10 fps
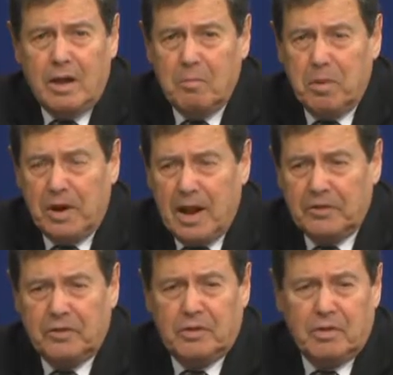Mm. But
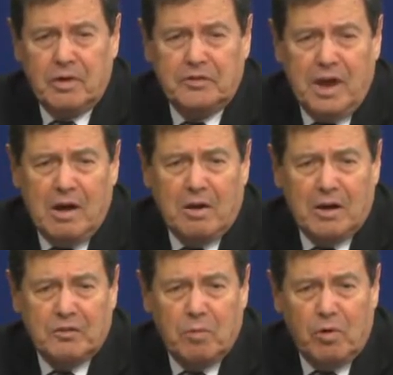as it turns out,
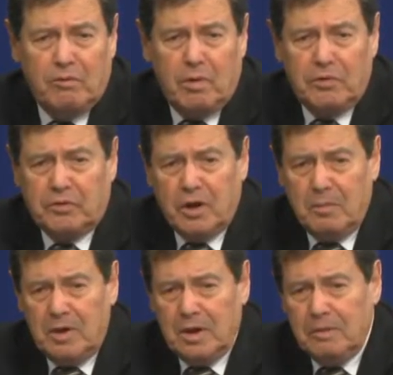as more votes
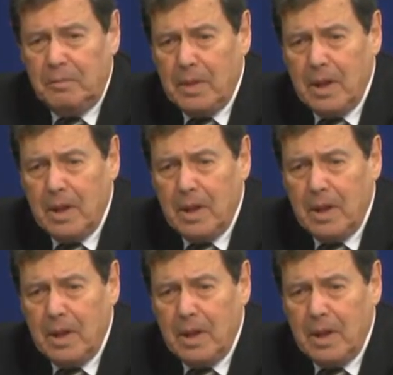come in,